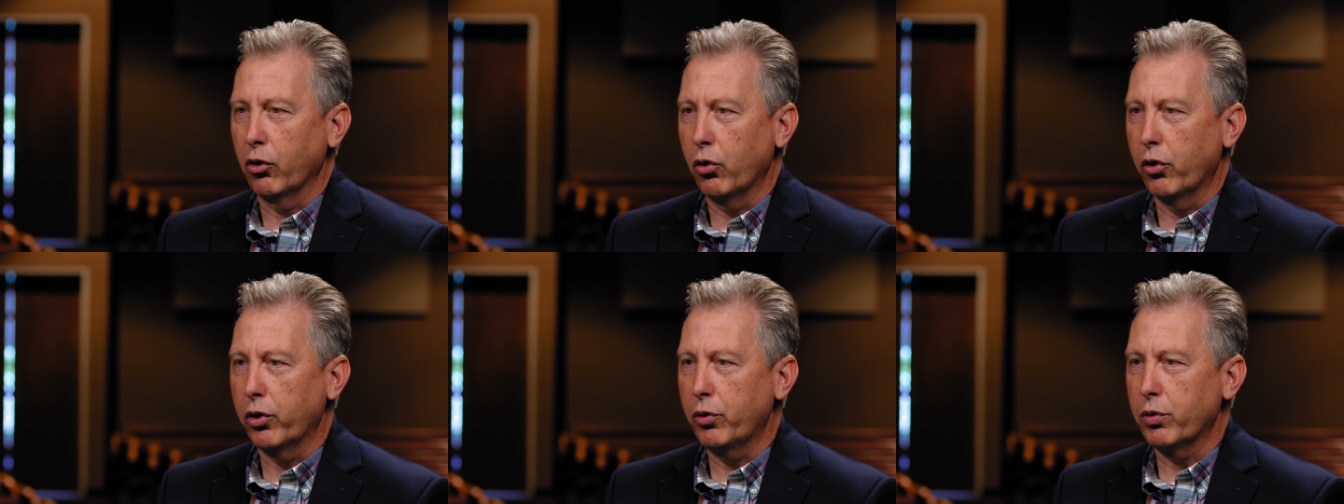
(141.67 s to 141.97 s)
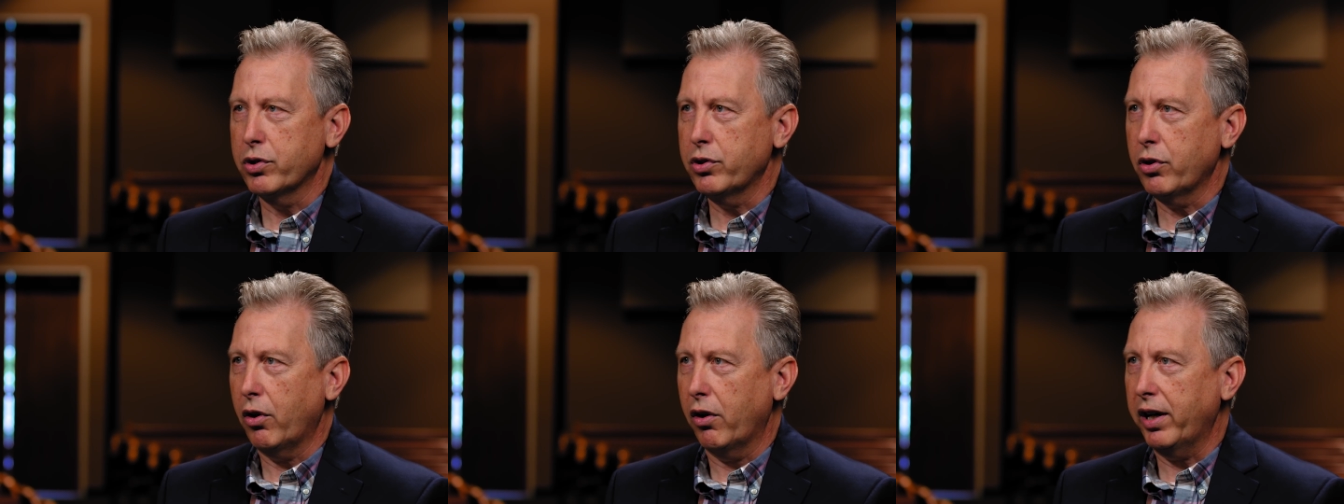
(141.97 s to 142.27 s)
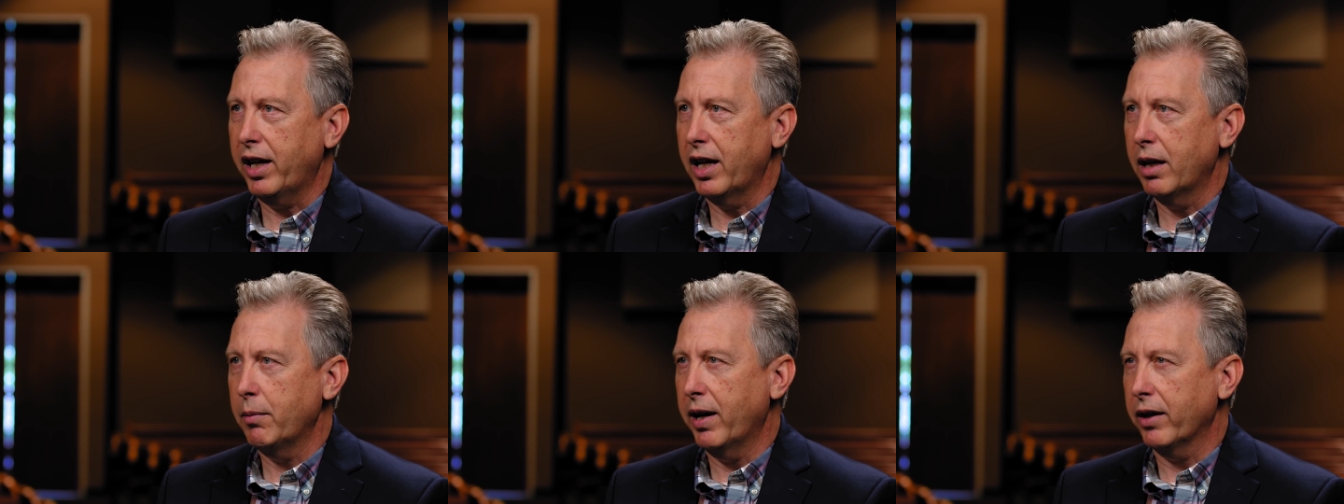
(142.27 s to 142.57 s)
Lord was
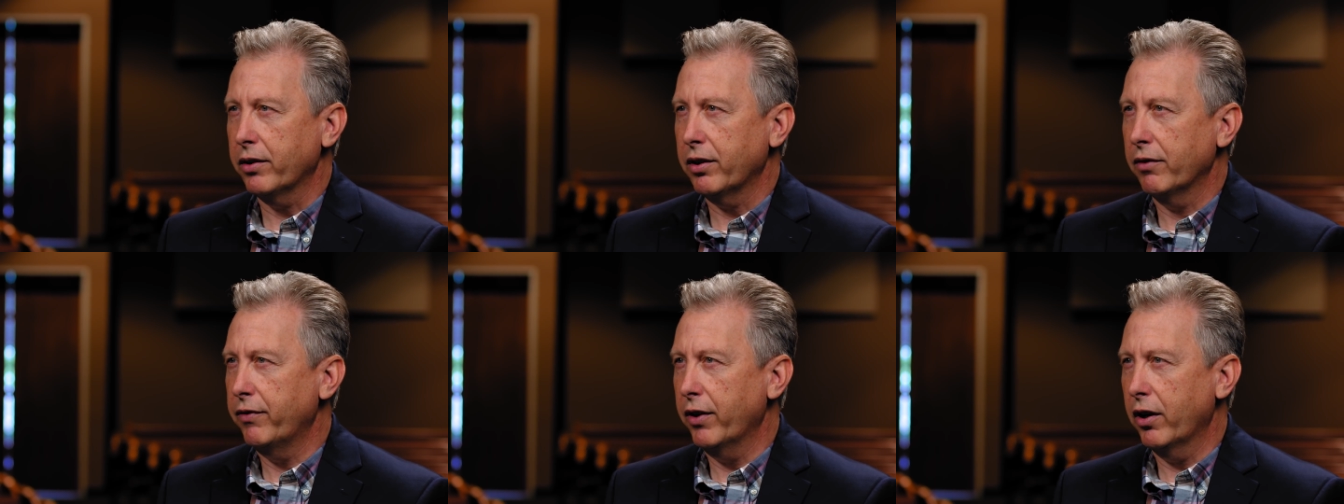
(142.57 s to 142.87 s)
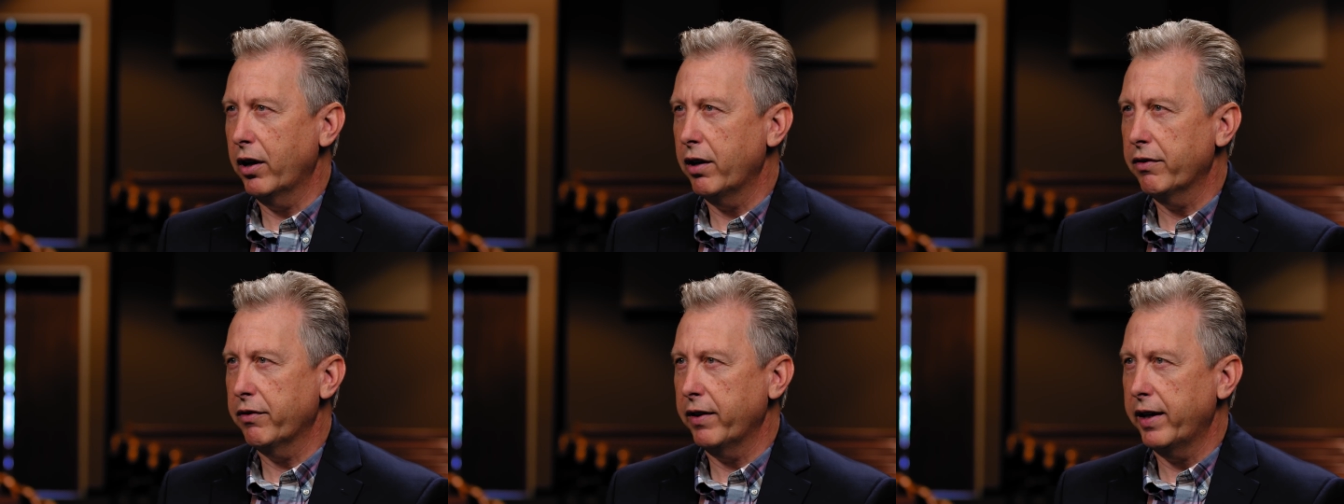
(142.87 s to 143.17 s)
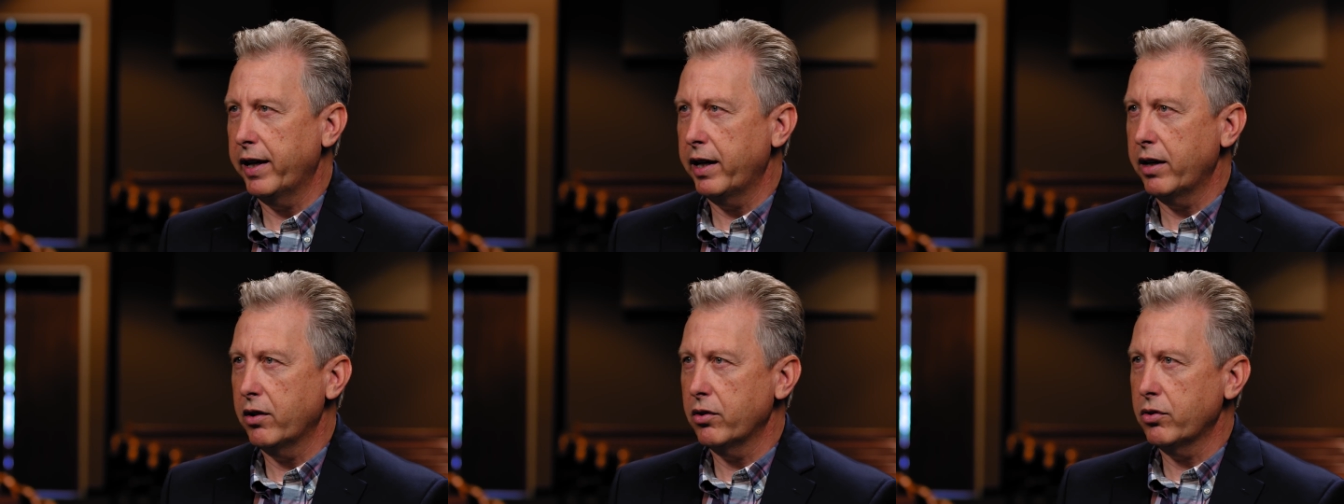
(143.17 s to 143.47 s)
talking about the very
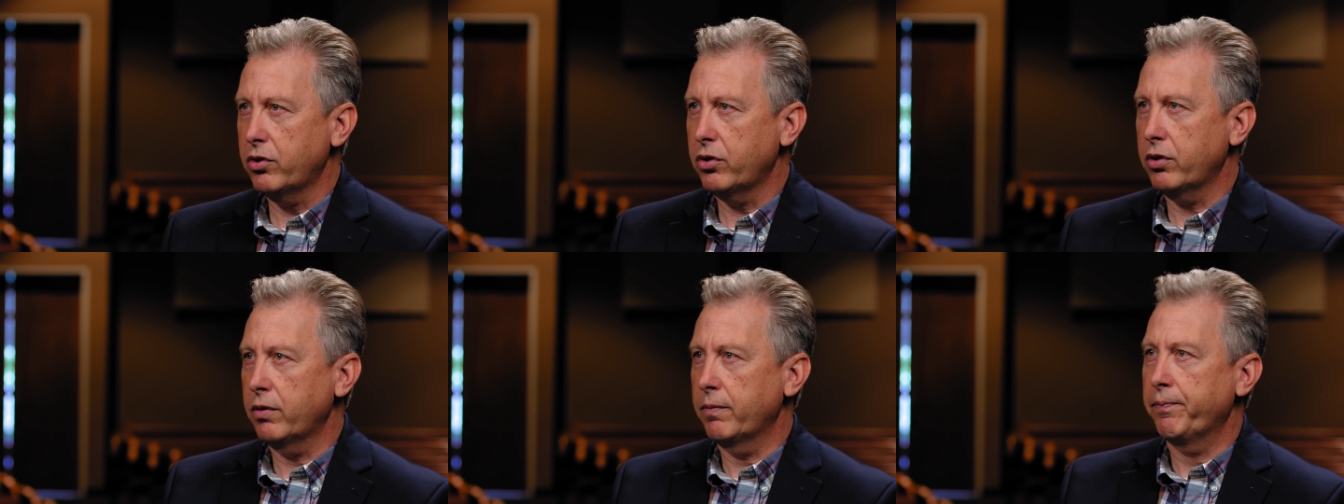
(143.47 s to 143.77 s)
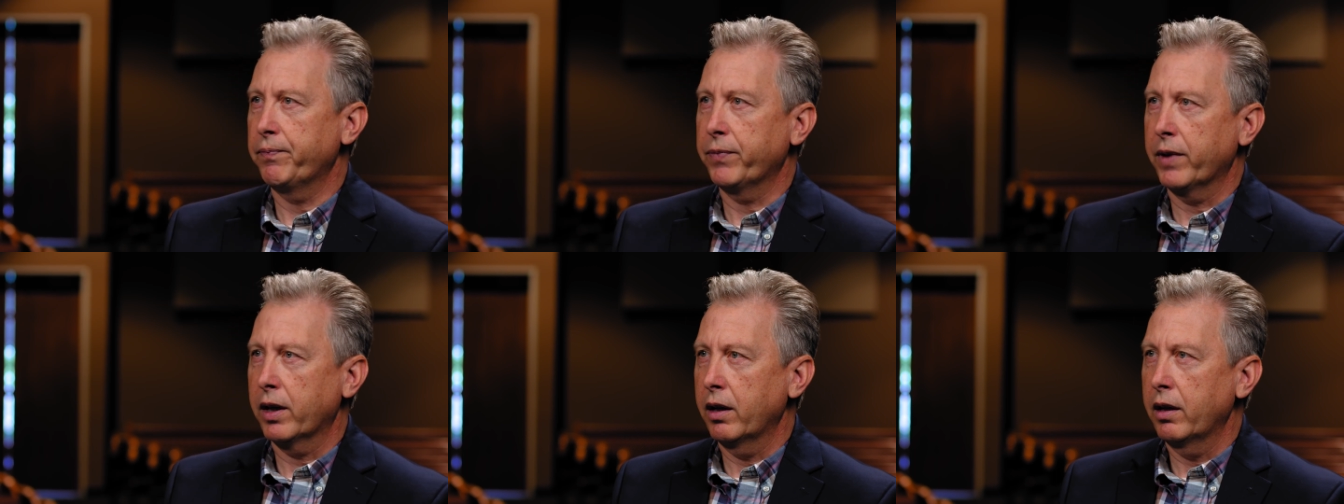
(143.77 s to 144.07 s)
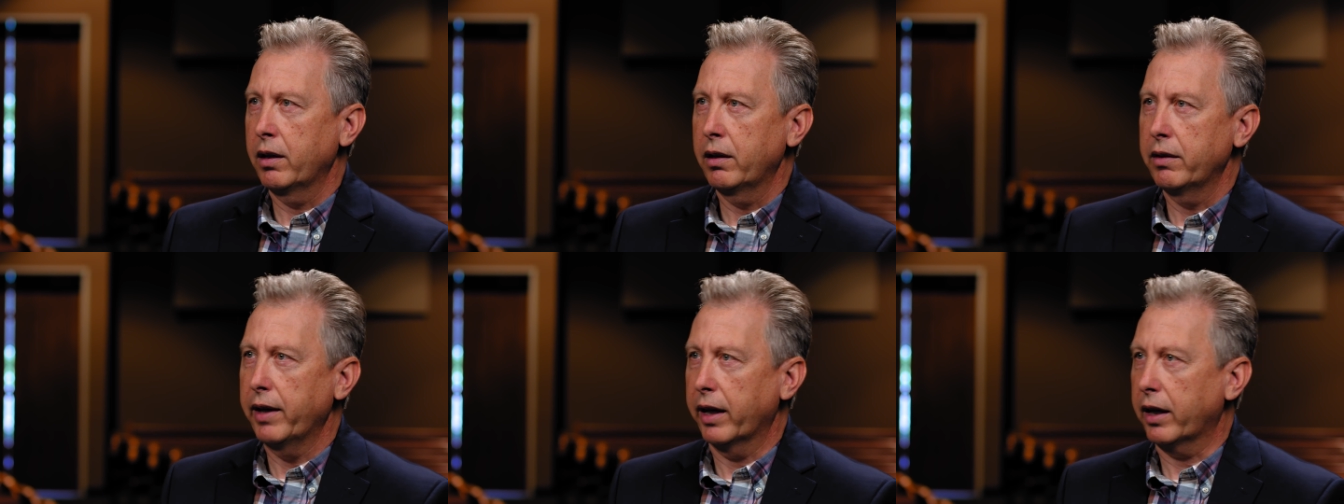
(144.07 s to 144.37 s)
things
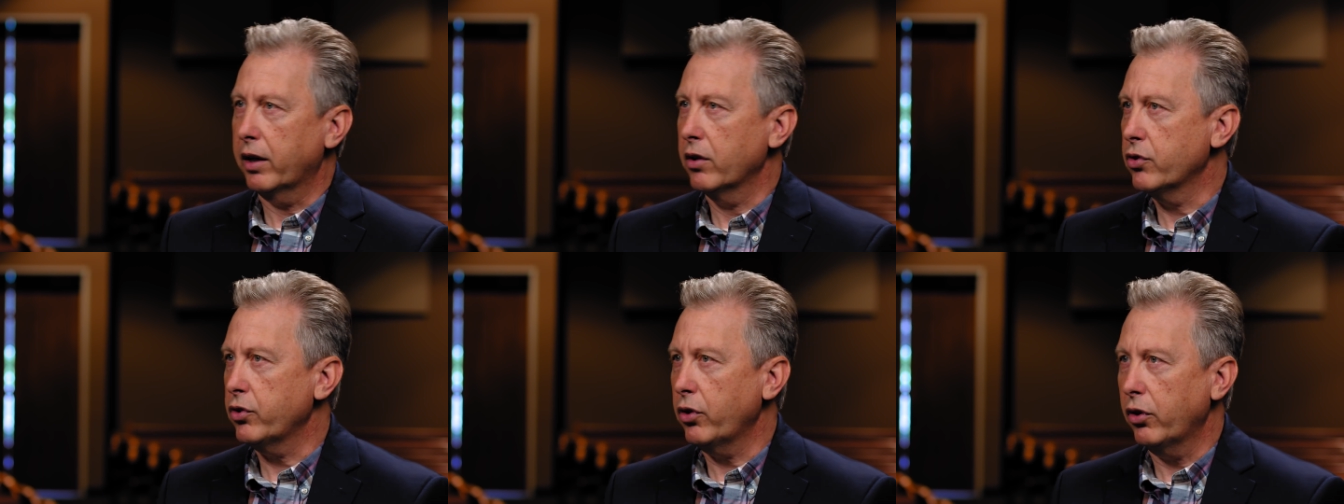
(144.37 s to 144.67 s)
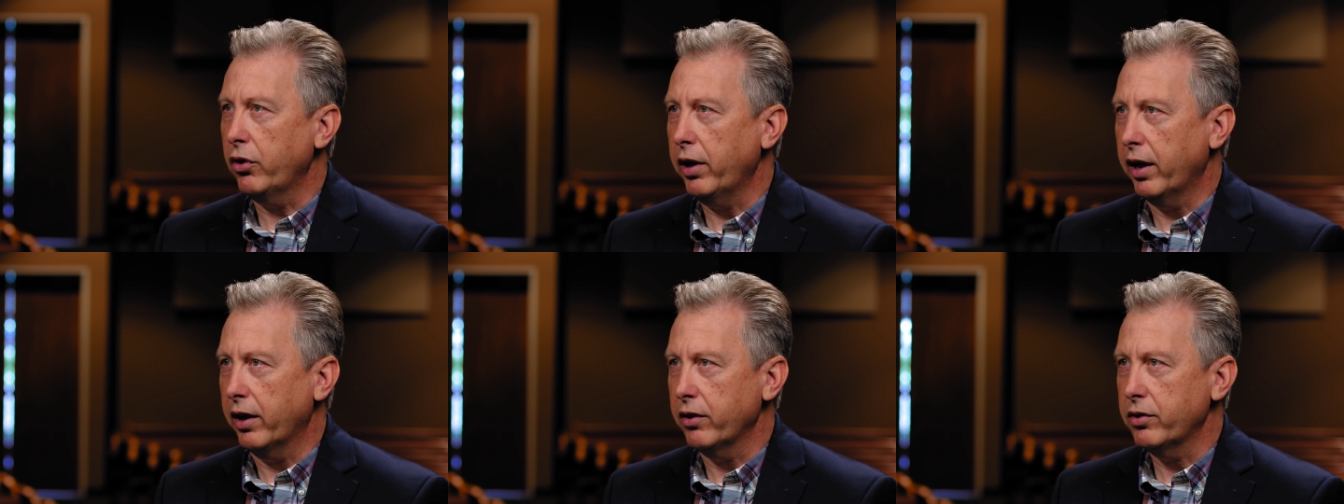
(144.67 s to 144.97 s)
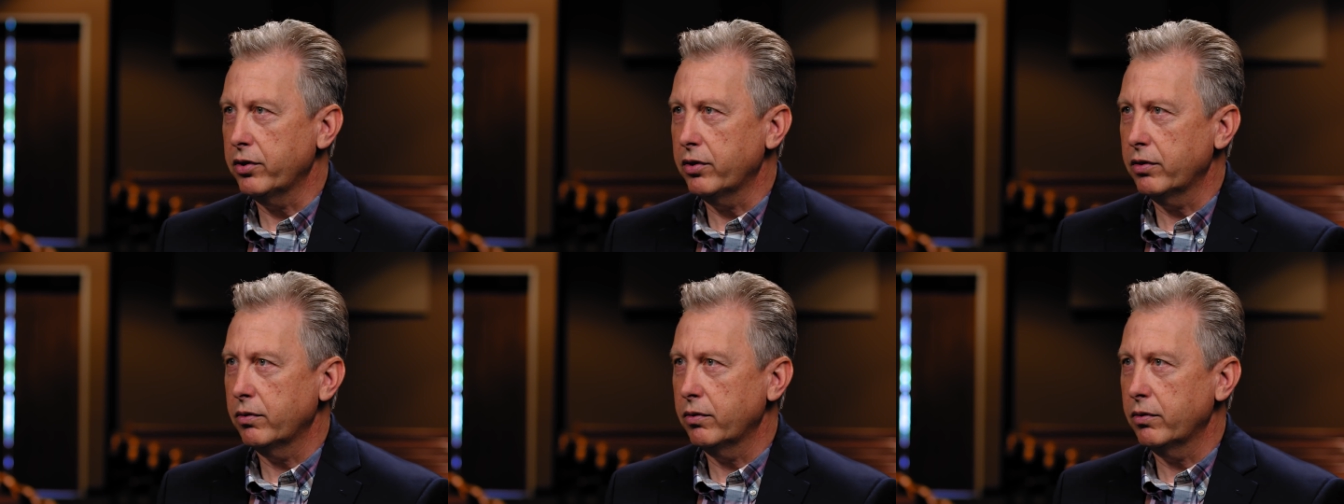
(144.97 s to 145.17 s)
that concern us.